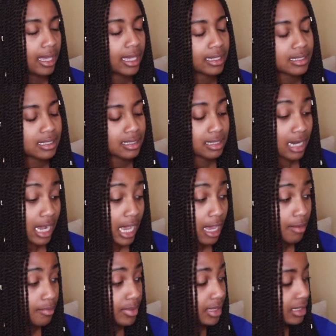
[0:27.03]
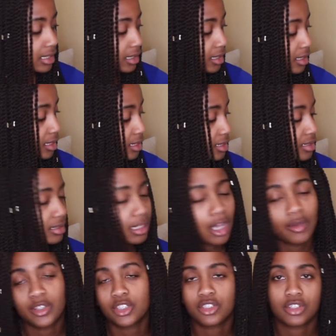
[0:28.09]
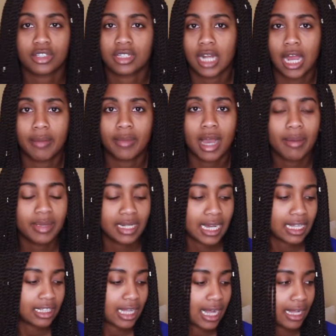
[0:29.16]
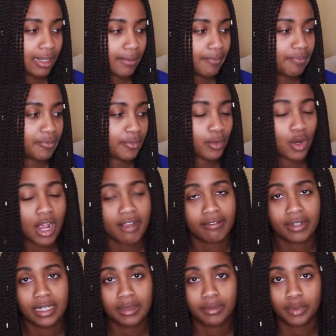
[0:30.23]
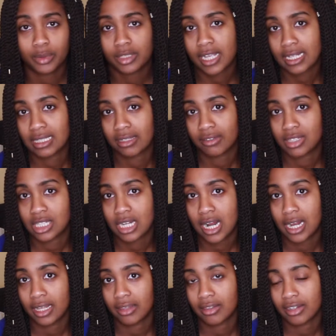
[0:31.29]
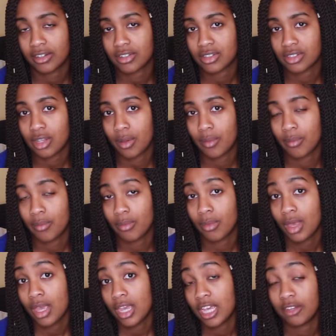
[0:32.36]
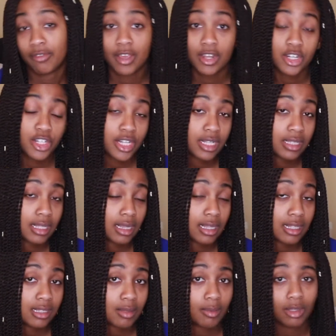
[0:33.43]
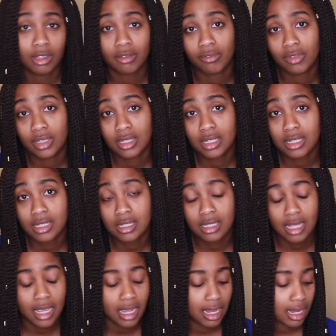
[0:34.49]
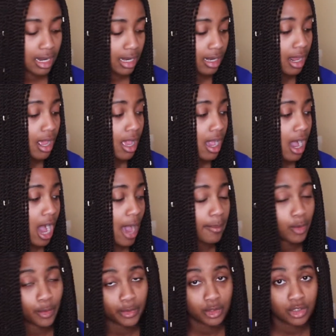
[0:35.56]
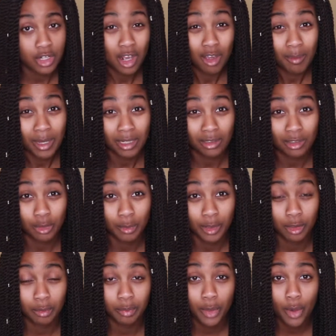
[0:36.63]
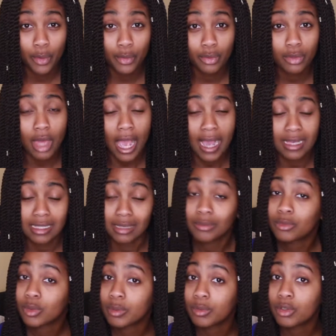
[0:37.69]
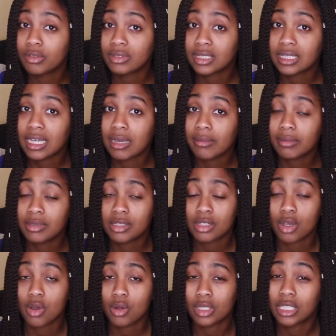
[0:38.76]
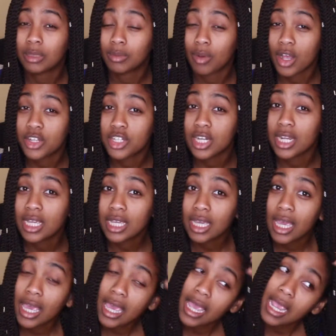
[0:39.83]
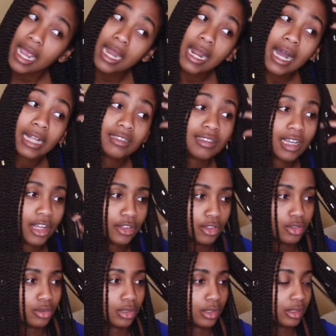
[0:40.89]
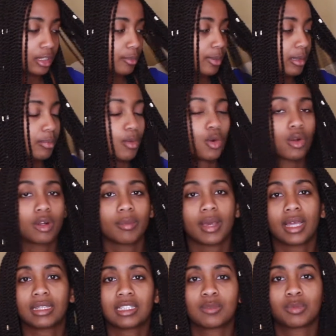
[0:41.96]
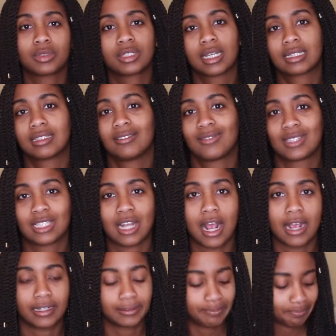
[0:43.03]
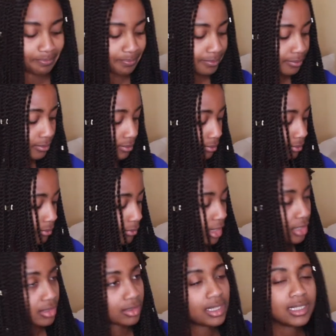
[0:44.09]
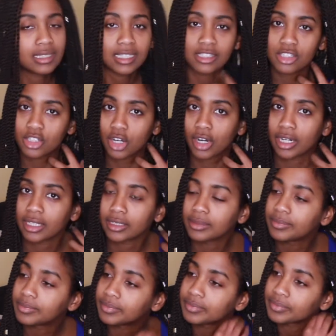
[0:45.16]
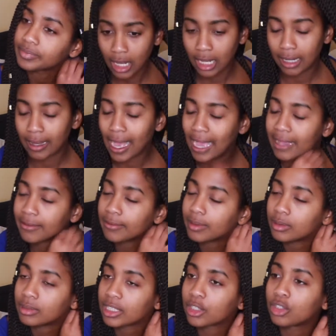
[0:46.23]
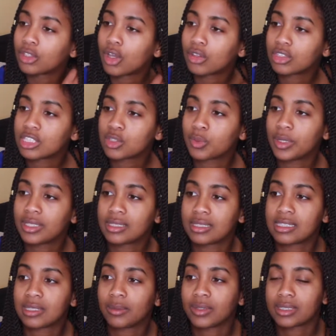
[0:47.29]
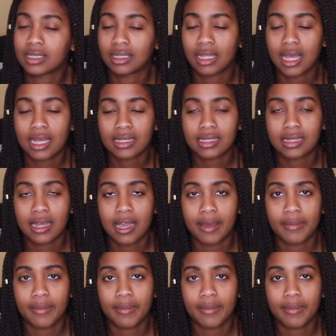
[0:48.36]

It's time because, no, it's just time. I mean, I'll for every protective style, there's some advantages and then some inconvenience, and I'm going to talk about a little bit of both as I'm removing them, so keep watching, and I'll tell you a little bit more about this protective style. So let's get started. Along this week, since it was the last